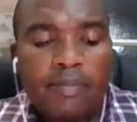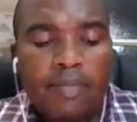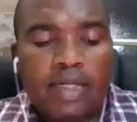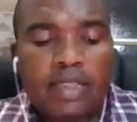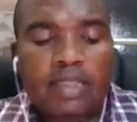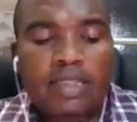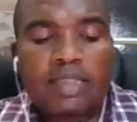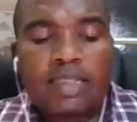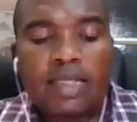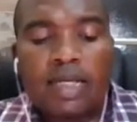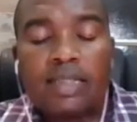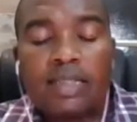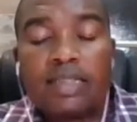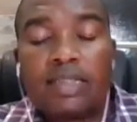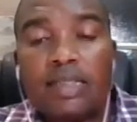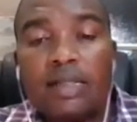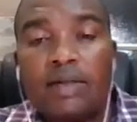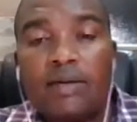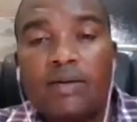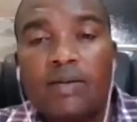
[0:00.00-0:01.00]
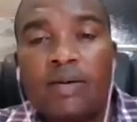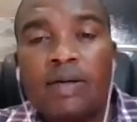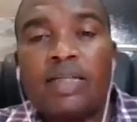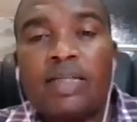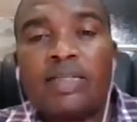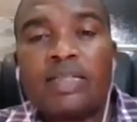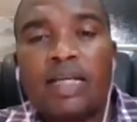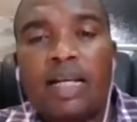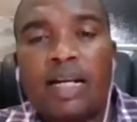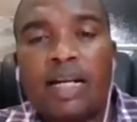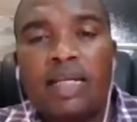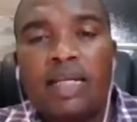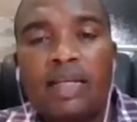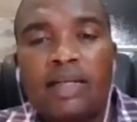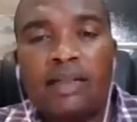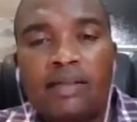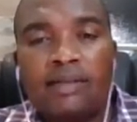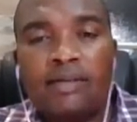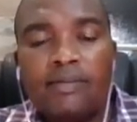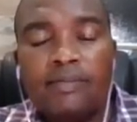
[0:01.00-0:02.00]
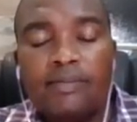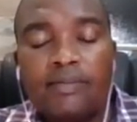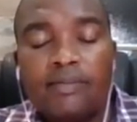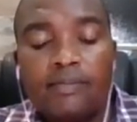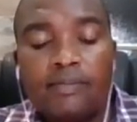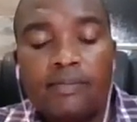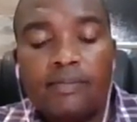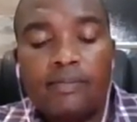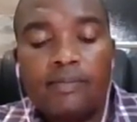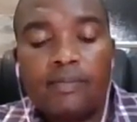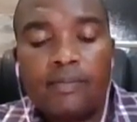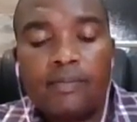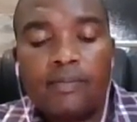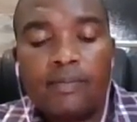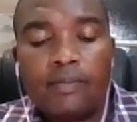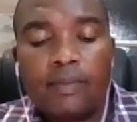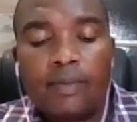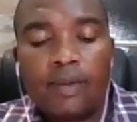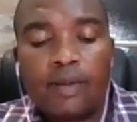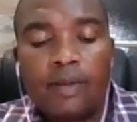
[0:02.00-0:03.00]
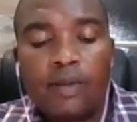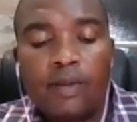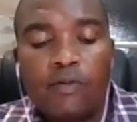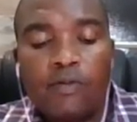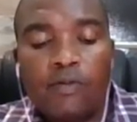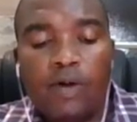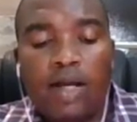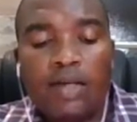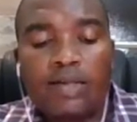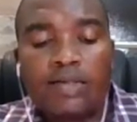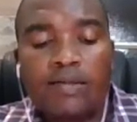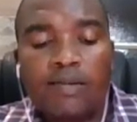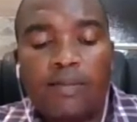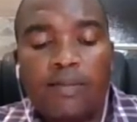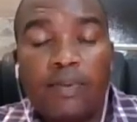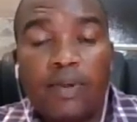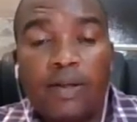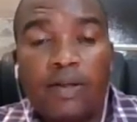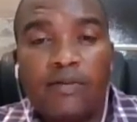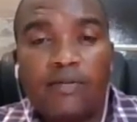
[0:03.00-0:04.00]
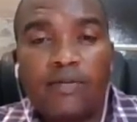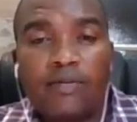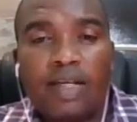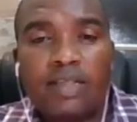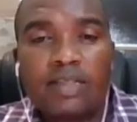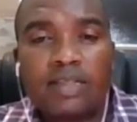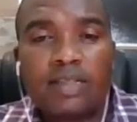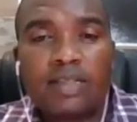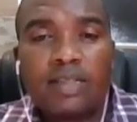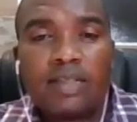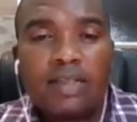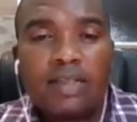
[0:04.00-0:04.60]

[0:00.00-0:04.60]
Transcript: makes sense or is real. For us to believe that